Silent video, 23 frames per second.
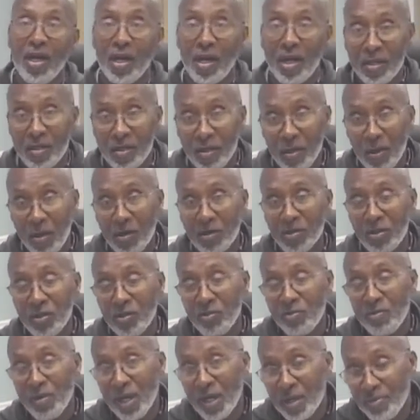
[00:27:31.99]
As long as you're
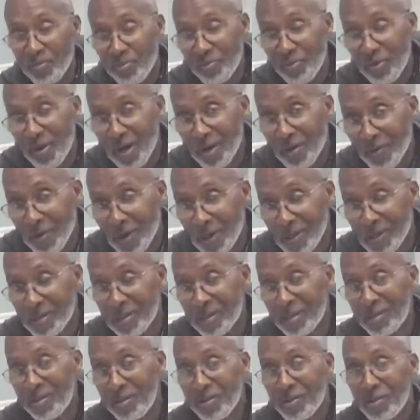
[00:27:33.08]
making progress
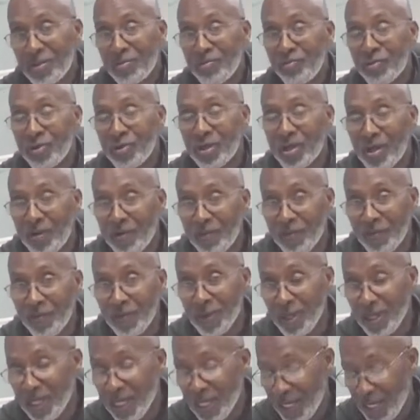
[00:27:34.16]
in your
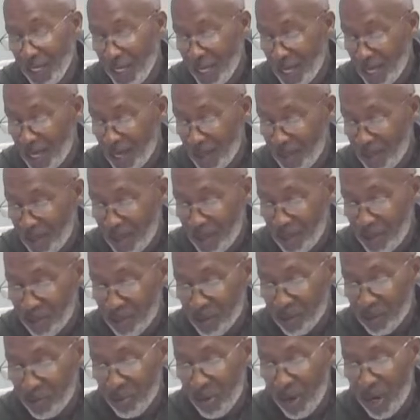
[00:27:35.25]
recovery and that your
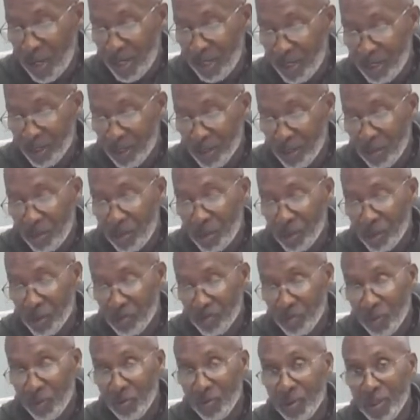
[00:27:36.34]
sobriety is going
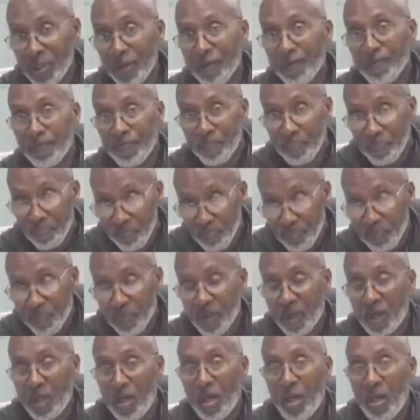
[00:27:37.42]
smoothly.
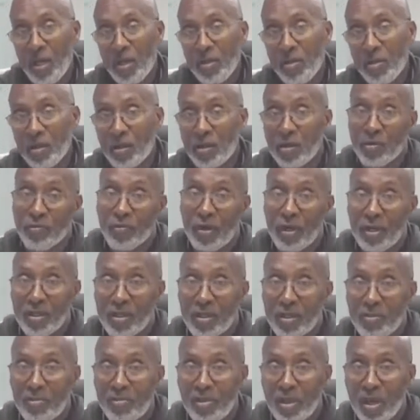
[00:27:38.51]
You're going to run into
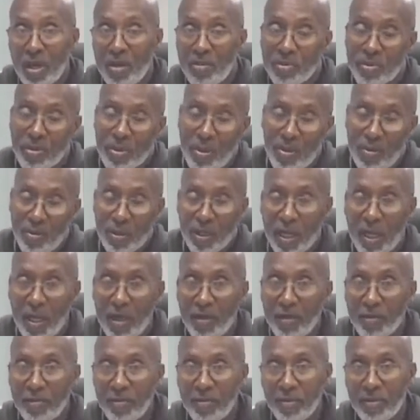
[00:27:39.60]
some bumps.
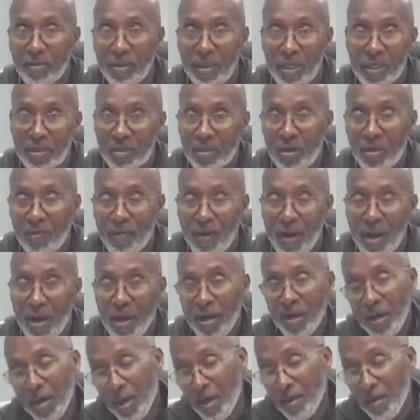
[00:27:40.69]
Okay, that's all right.